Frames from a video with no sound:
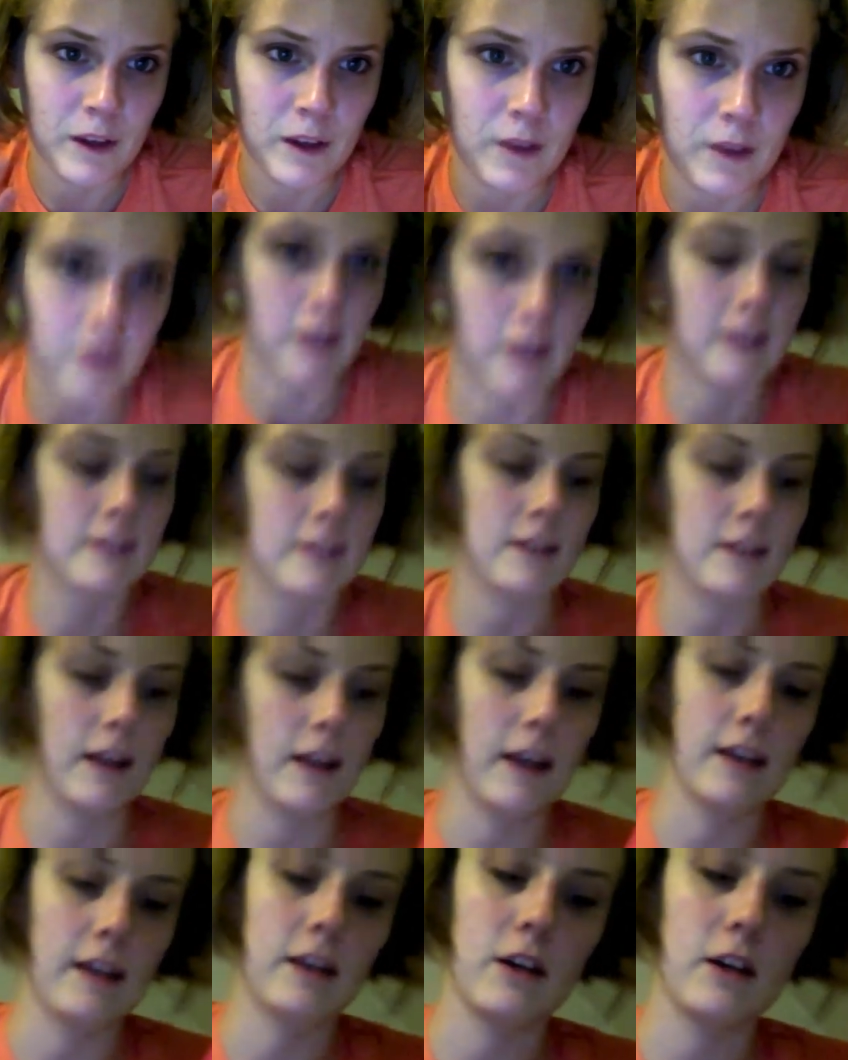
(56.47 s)
things
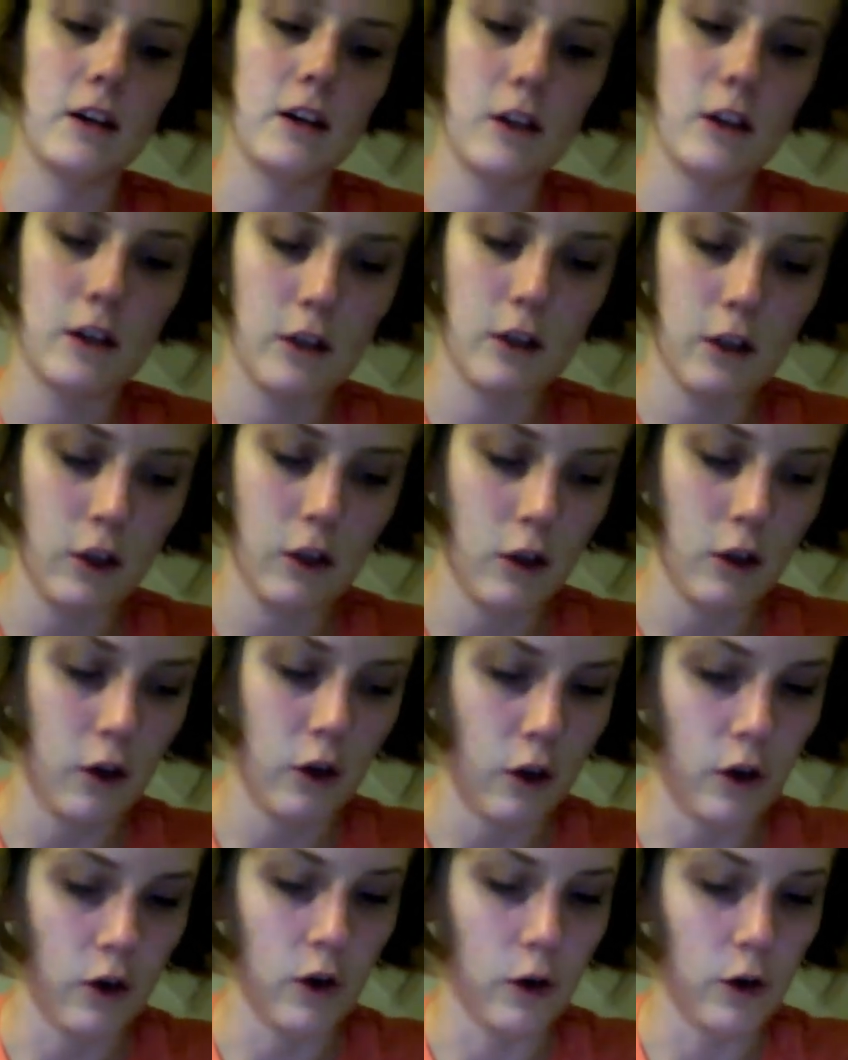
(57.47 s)
like,
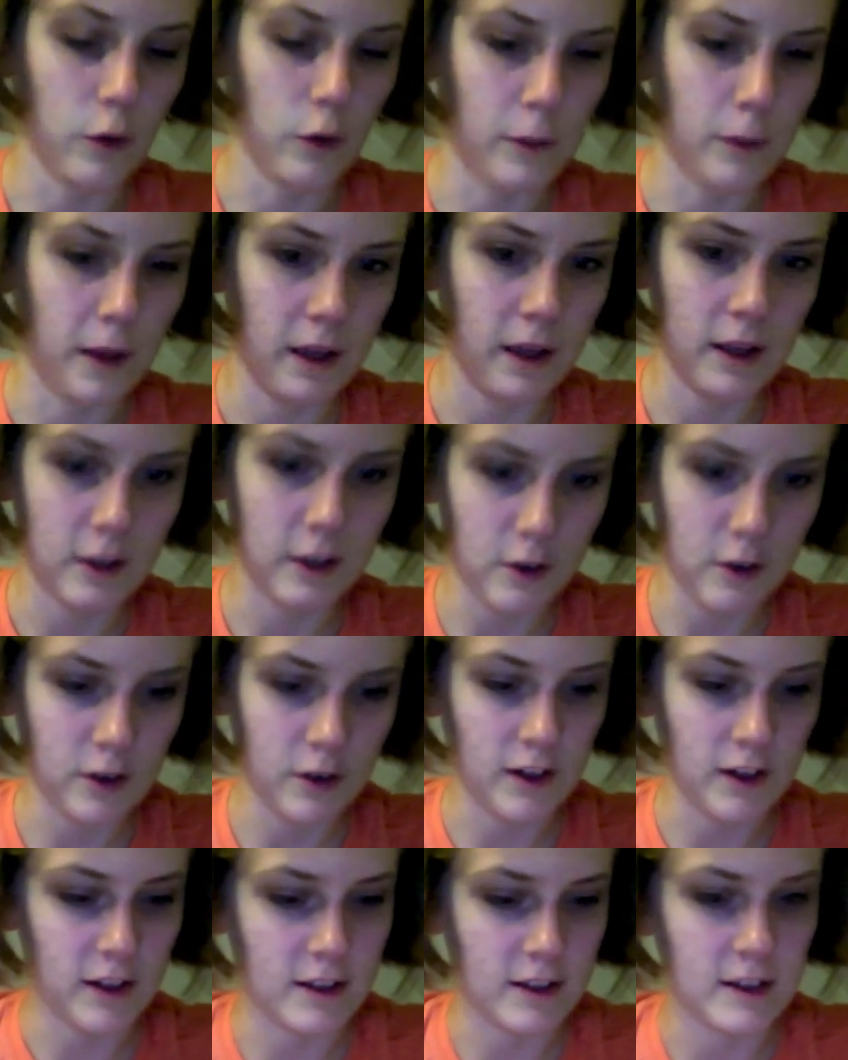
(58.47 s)
oh my
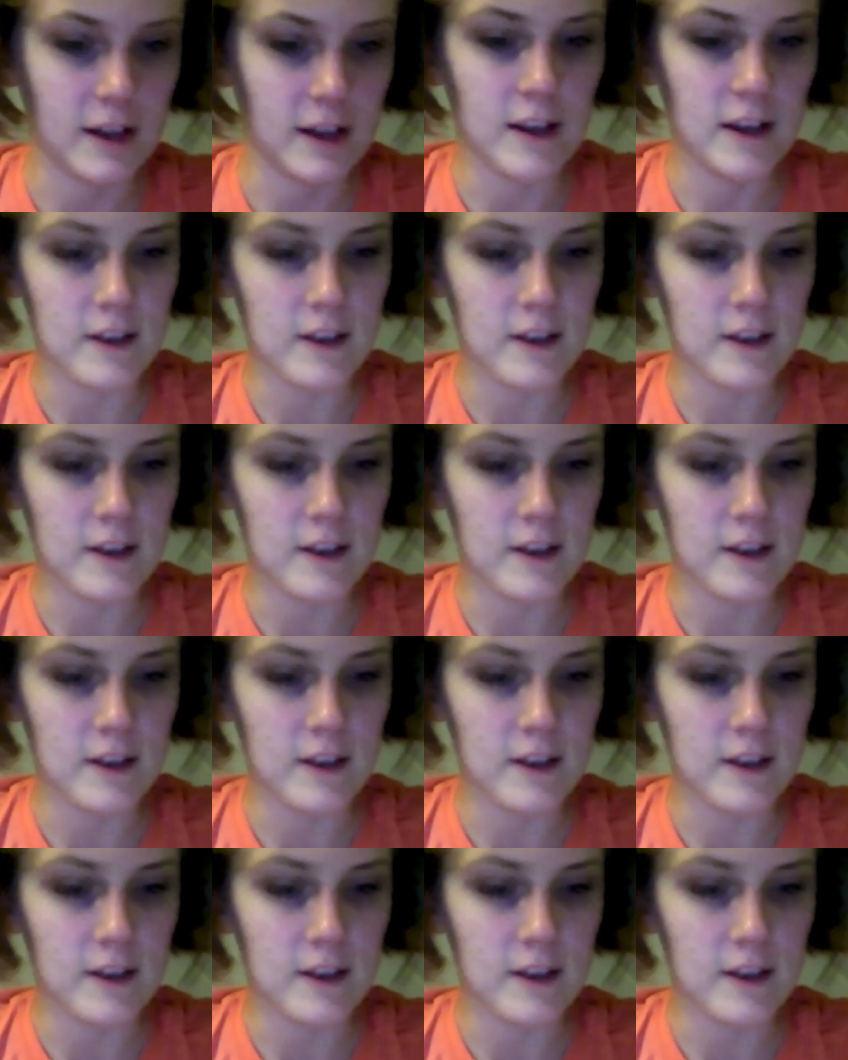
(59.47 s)
goodness.